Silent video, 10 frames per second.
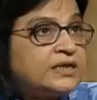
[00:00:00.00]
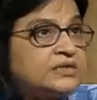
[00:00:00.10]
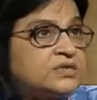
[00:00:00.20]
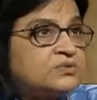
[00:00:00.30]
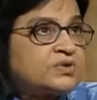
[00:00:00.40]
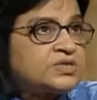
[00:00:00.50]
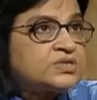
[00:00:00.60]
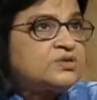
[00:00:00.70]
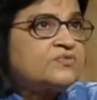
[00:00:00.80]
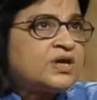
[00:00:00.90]
it's a question
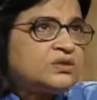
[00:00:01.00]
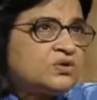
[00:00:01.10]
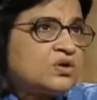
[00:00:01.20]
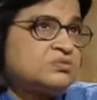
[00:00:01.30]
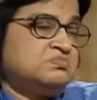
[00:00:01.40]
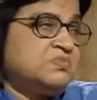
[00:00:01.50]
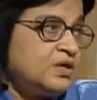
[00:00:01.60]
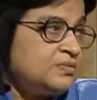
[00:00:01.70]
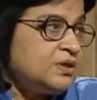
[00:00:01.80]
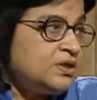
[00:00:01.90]
of, I thought,
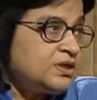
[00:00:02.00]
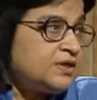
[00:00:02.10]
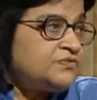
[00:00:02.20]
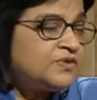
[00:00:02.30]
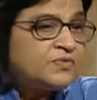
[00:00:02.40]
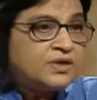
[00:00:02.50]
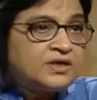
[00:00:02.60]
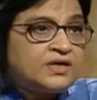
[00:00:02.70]
maybe give them a